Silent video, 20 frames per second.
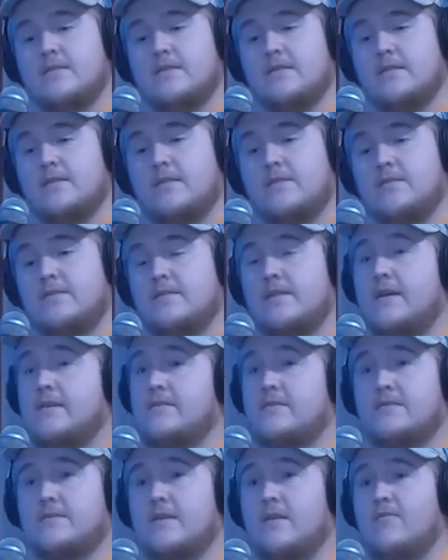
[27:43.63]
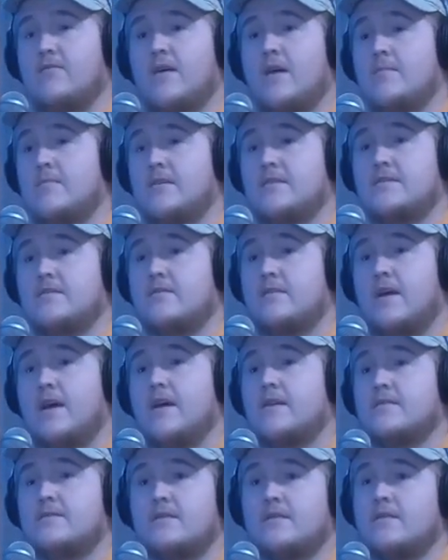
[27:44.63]
You just ask yourself, why am I still
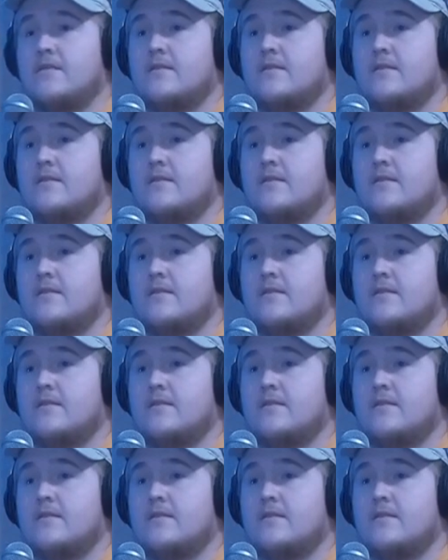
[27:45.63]
casting?